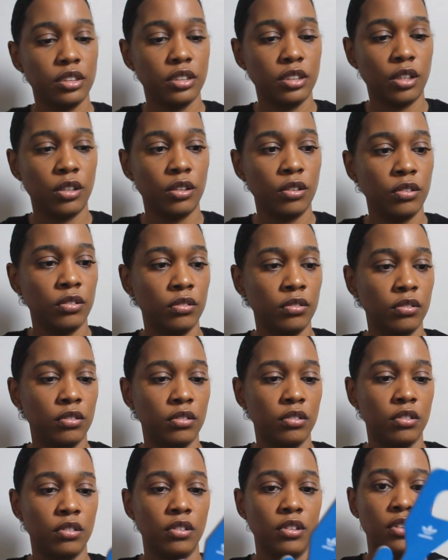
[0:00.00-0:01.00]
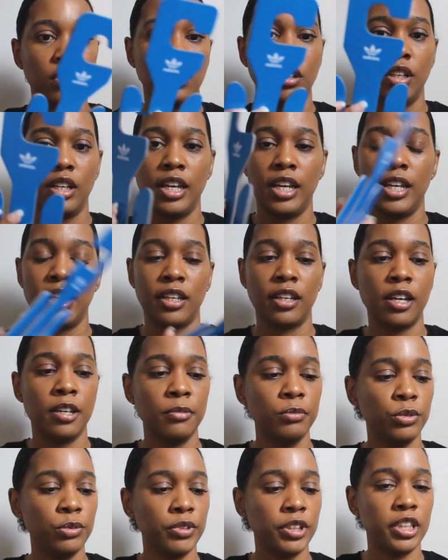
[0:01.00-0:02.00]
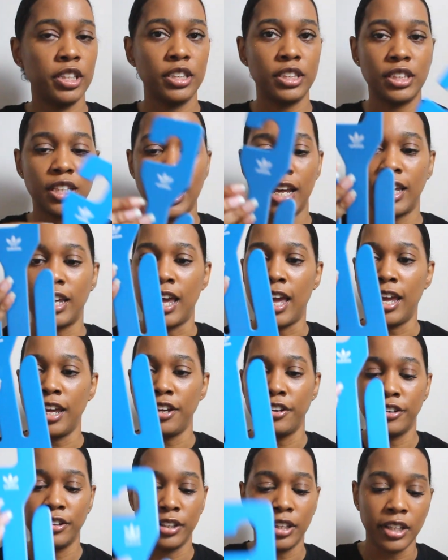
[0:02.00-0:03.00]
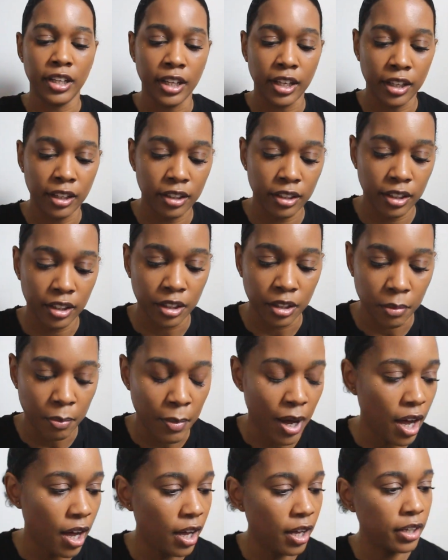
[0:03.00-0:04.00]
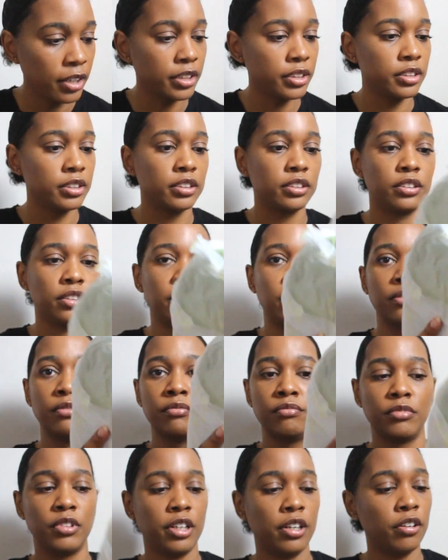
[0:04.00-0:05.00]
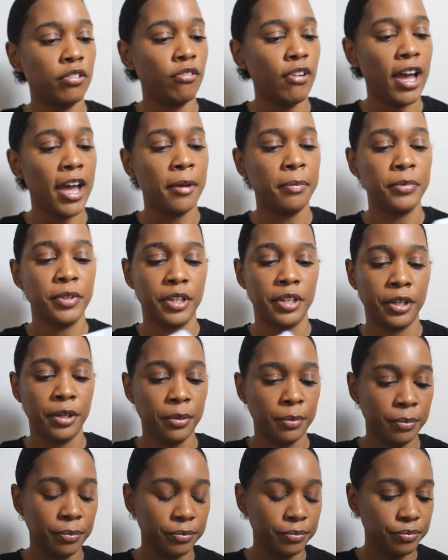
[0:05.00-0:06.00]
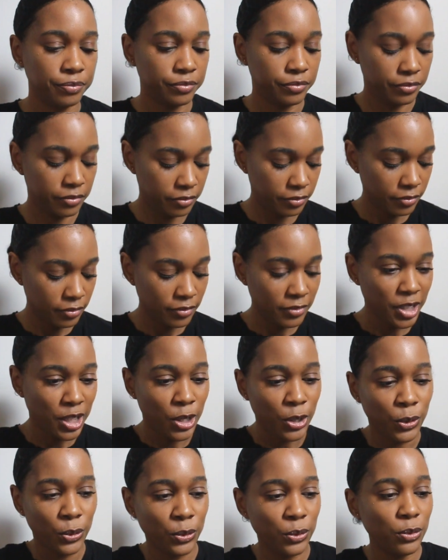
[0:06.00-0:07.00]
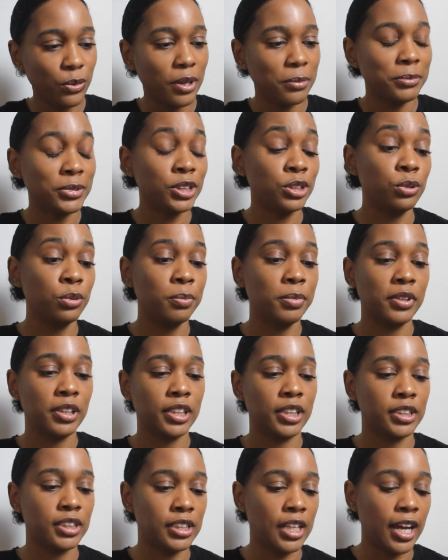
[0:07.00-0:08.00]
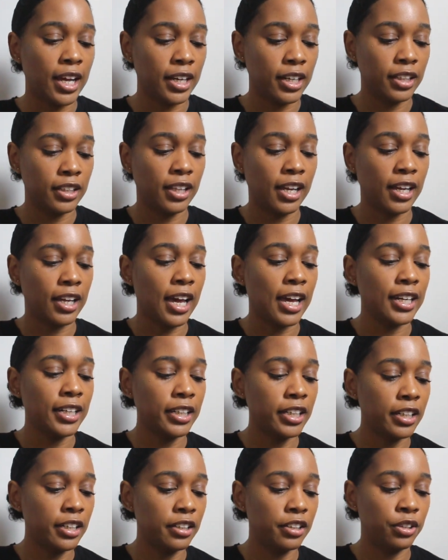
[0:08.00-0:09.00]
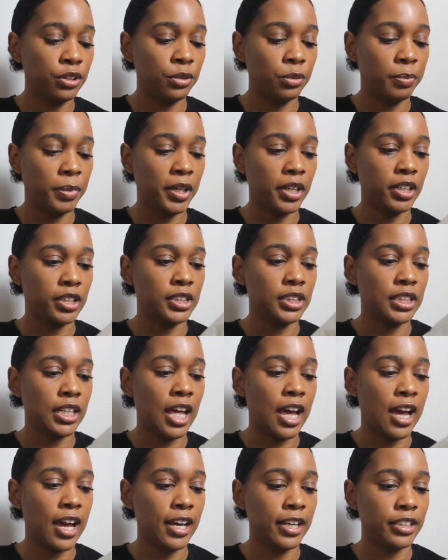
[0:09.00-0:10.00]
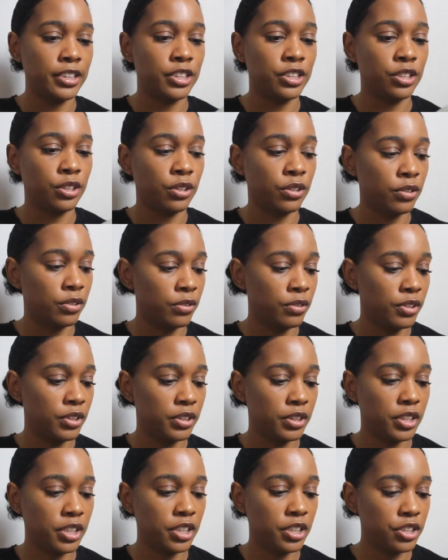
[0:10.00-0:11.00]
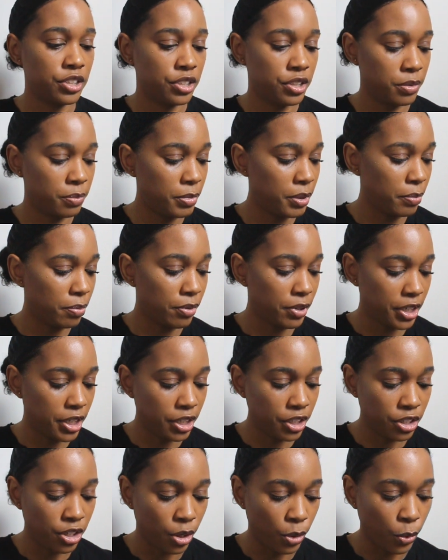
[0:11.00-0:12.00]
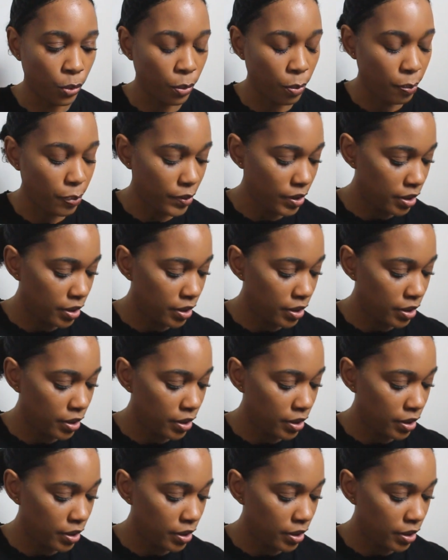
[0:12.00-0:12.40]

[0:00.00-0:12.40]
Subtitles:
So it comes with this like hanger thing in the box, so they're wrapped up. So I'm super excited. Like, I needed a new pair of slides, so these should be pretty dope.